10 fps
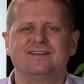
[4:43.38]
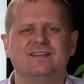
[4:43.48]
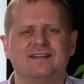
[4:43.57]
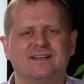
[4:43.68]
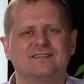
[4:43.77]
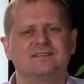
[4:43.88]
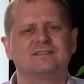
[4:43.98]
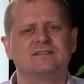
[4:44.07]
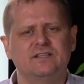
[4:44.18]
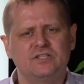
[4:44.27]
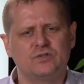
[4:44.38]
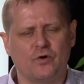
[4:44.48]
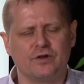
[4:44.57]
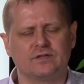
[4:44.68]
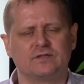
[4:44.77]
then at this
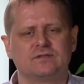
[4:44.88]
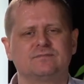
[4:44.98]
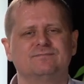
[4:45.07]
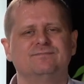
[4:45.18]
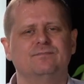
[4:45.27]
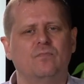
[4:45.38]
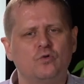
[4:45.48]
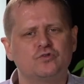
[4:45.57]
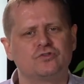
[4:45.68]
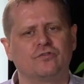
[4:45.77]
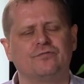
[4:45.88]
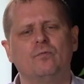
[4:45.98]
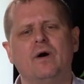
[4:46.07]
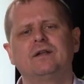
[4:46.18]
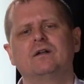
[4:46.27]
point most of
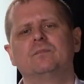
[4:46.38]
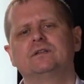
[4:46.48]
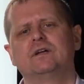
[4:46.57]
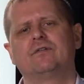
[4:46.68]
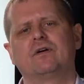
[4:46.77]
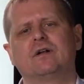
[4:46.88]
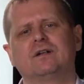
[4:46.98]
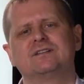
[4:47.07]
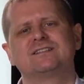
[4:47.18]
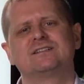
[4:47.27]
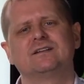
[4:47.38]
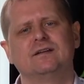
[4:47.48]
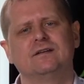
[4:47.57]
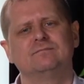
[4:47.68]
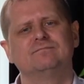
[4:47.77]
vinyl materials
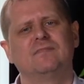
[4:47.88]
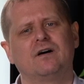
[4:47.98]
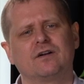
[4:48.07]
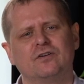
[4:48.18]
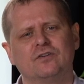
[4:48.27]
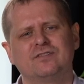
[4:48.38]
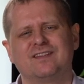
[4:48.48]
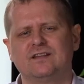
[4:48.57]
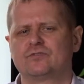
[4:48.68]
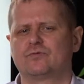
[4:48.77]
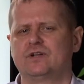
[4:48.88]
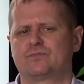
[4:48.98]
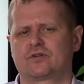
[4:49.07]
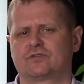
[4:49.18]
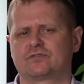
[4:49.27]
are not that green
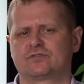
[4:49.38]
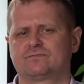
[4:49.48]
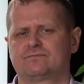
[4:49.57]
products.